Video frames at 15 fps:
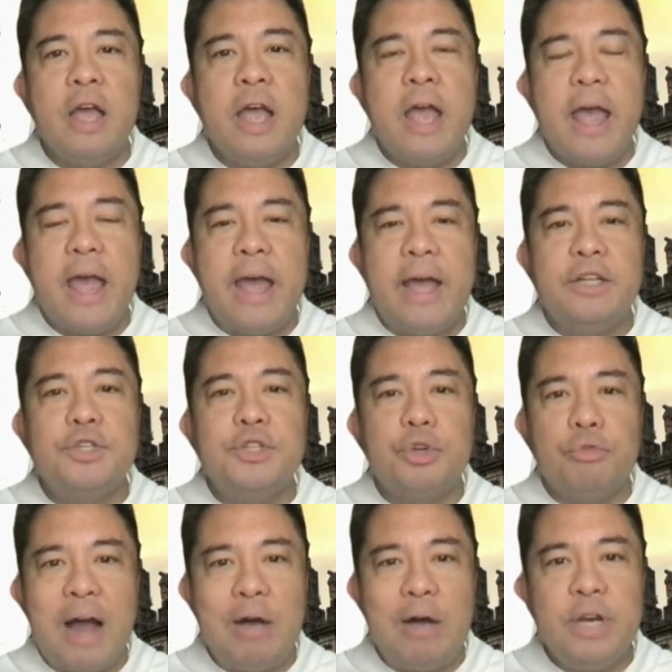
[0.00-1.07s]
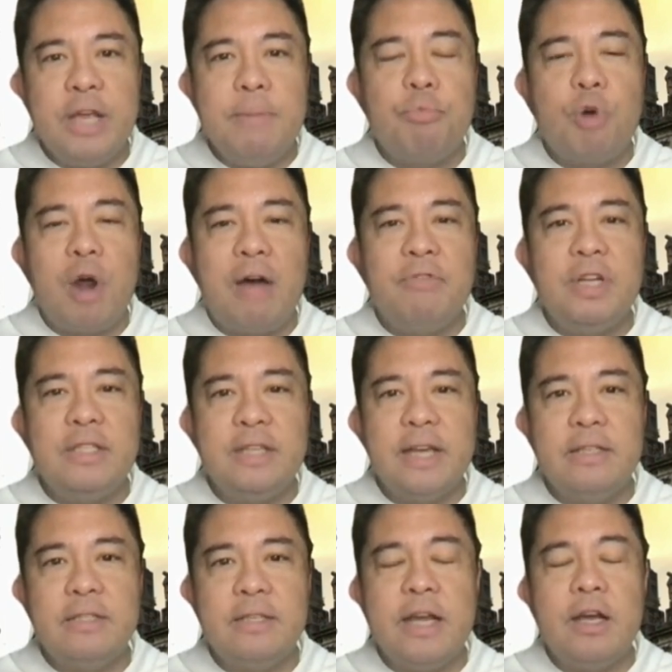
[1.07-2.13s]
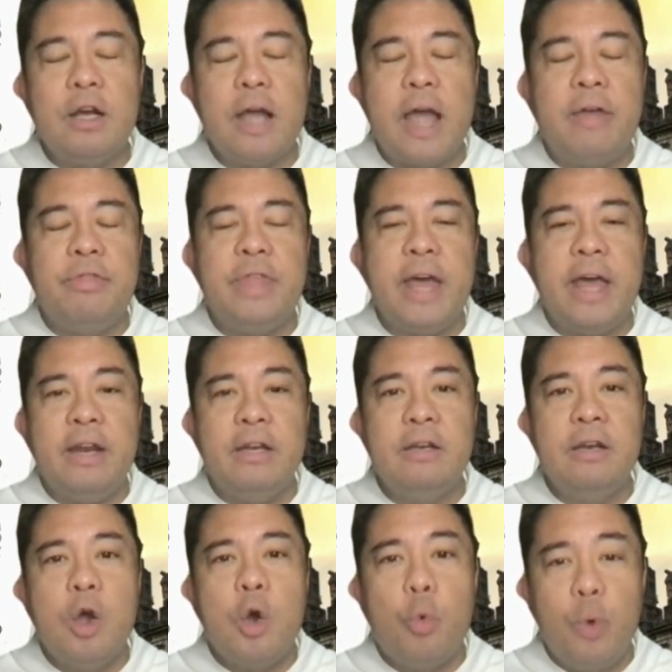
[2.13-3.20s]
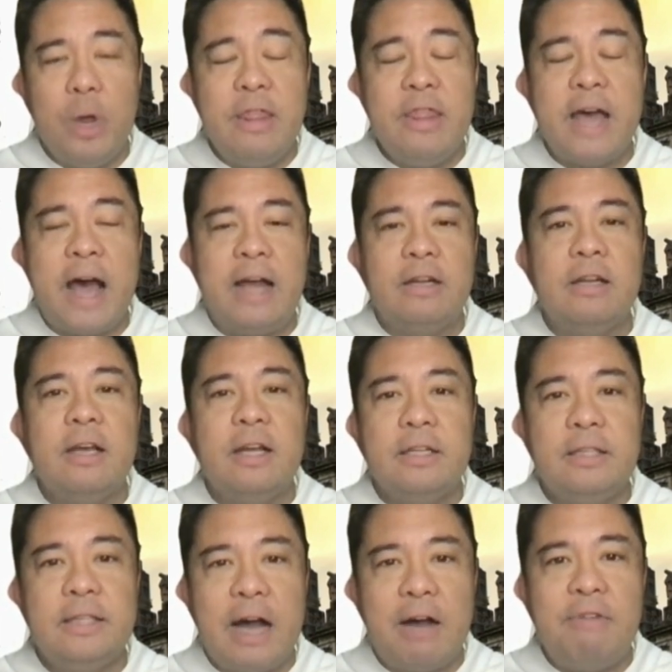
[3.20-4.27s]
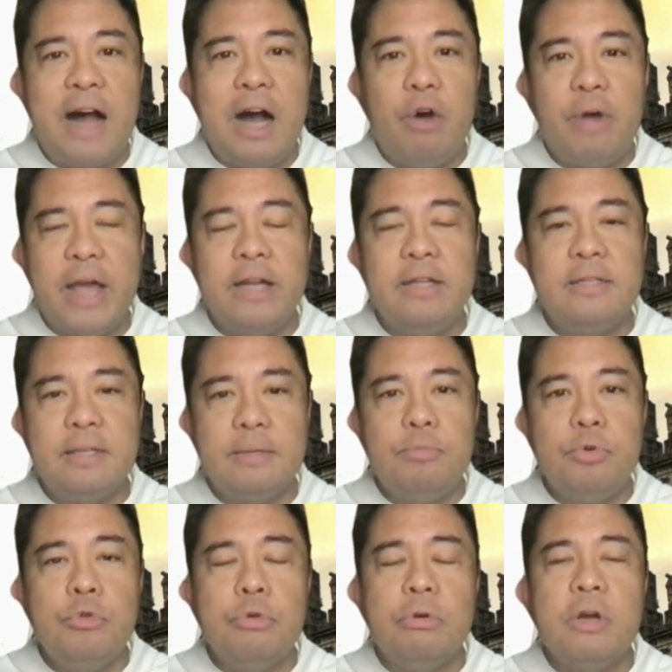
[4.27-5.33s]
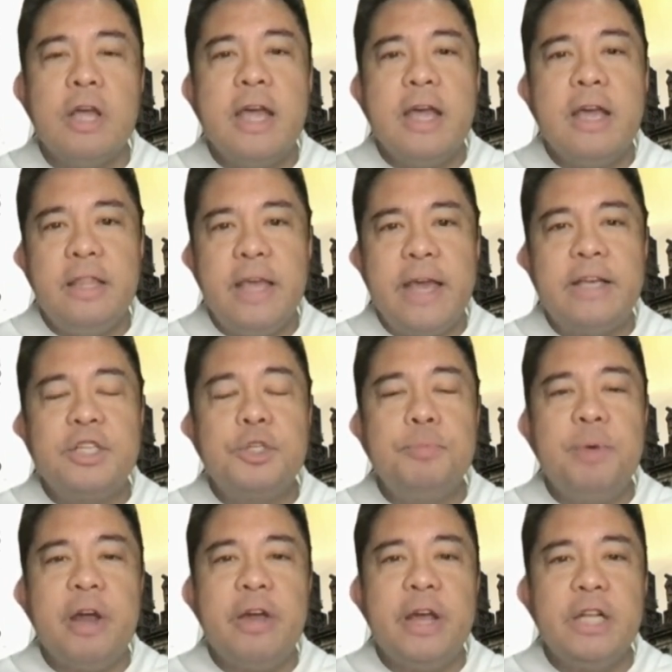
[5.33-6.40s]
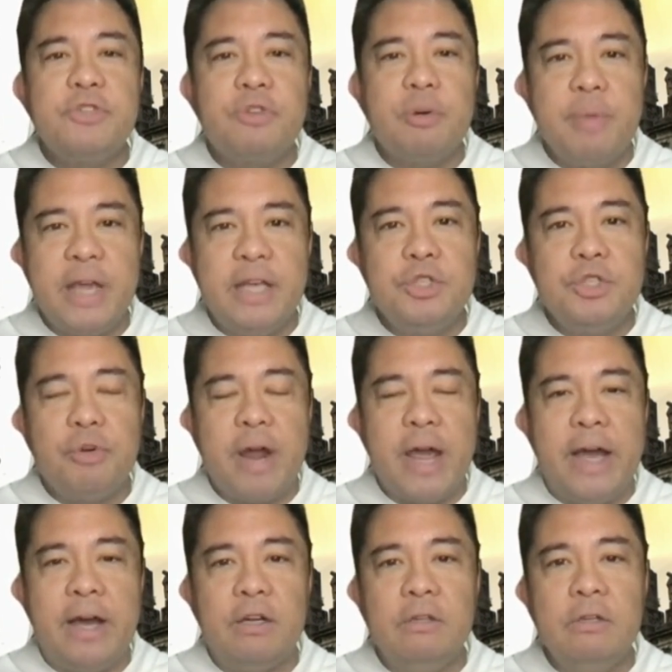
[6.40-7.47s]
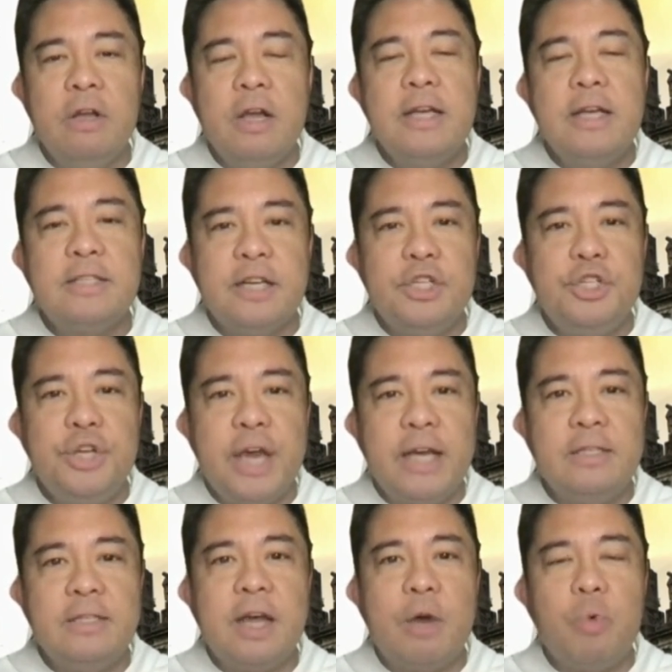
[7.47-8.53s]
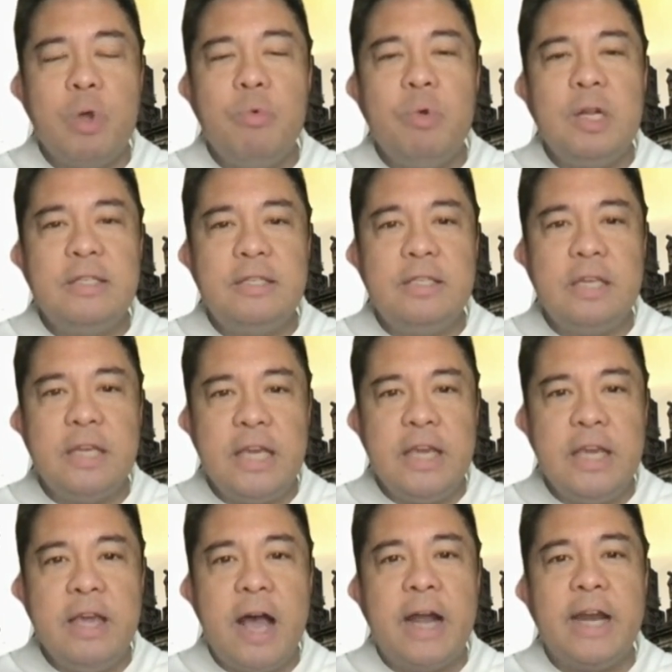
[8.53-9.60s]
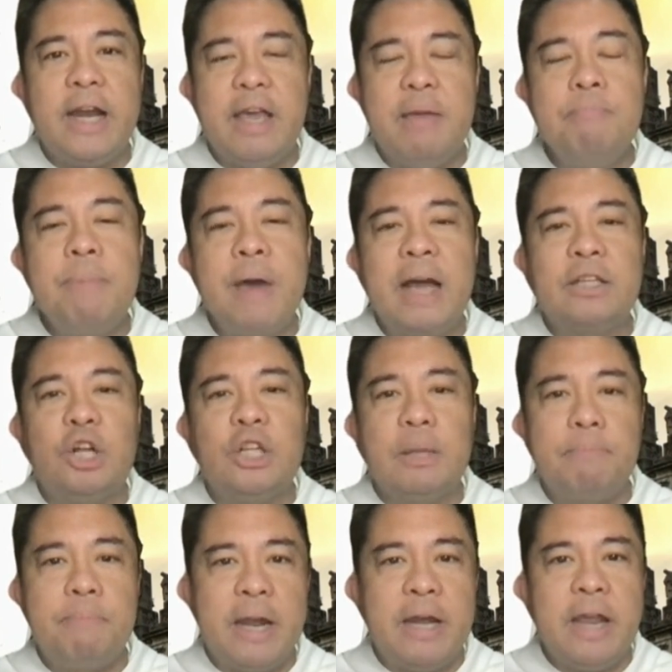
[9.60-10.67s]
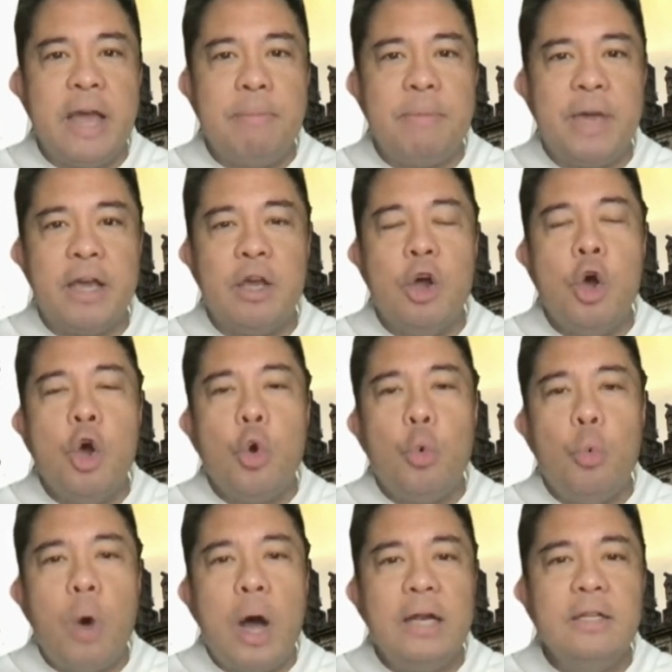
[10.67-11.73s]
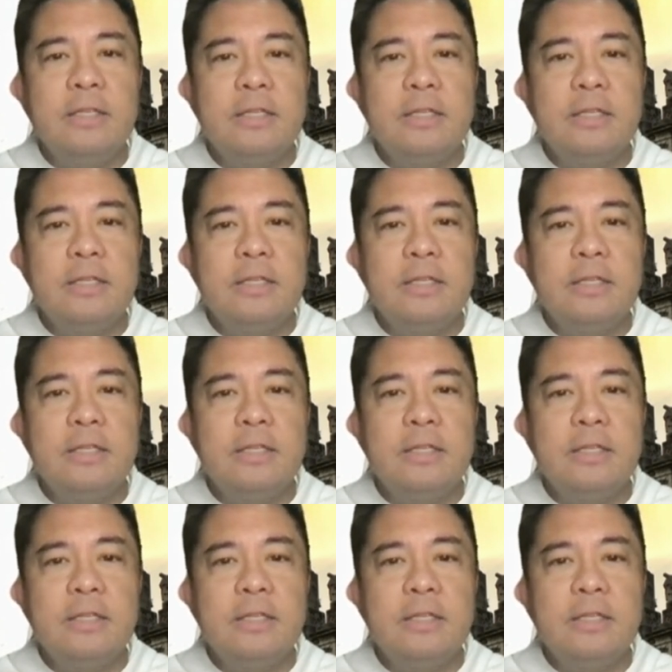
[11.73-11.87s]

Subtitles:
and surrounding provinces, and then with that, Davao and Cebu. The experience from Israel suggests that we will see an impact on the pandemic once